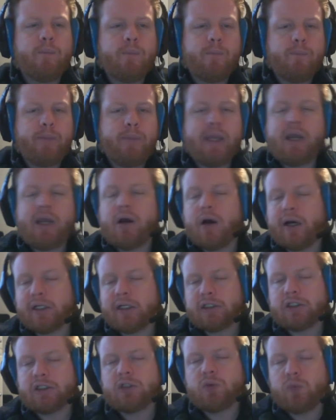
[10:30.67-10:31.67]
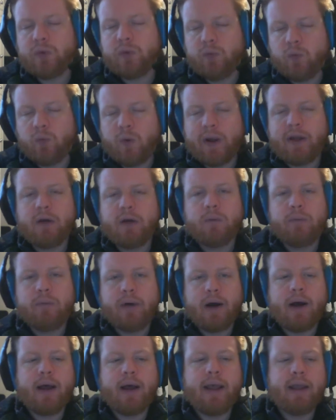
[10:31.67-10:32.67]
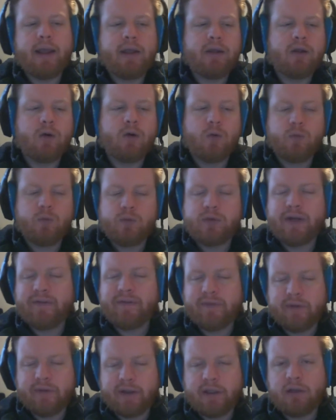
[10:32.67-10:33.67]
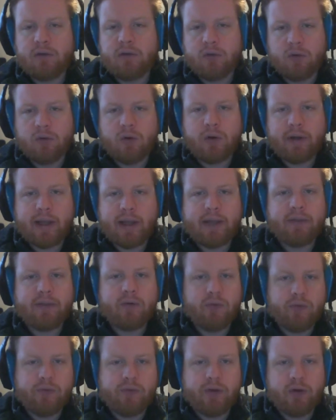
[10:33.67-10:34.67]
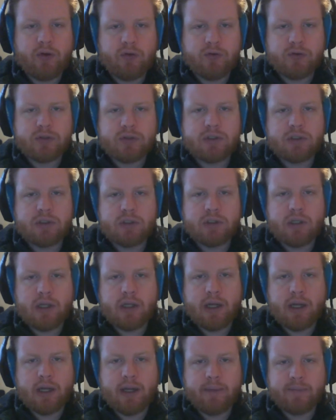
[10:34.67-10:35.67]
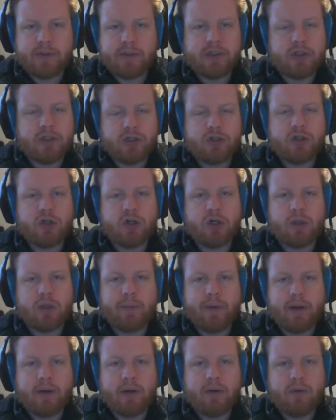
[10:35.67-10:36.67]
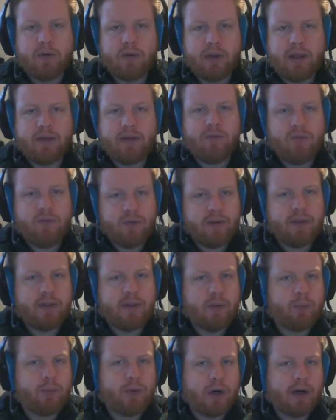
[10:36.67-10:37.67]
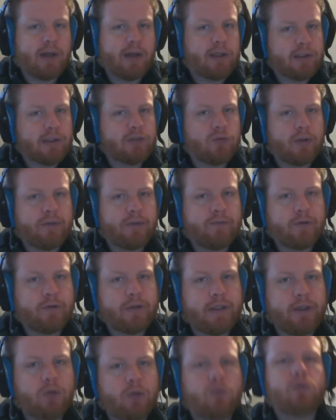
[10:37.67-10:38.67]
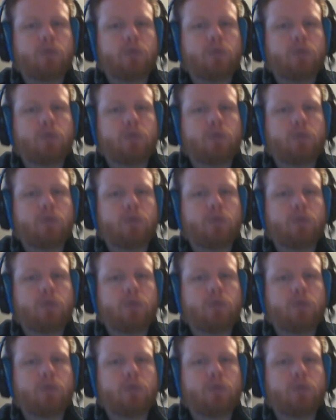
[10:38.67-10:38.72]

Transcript: be cautious when what you're buying. Definitely look at the reviews to determine if the product is right for you.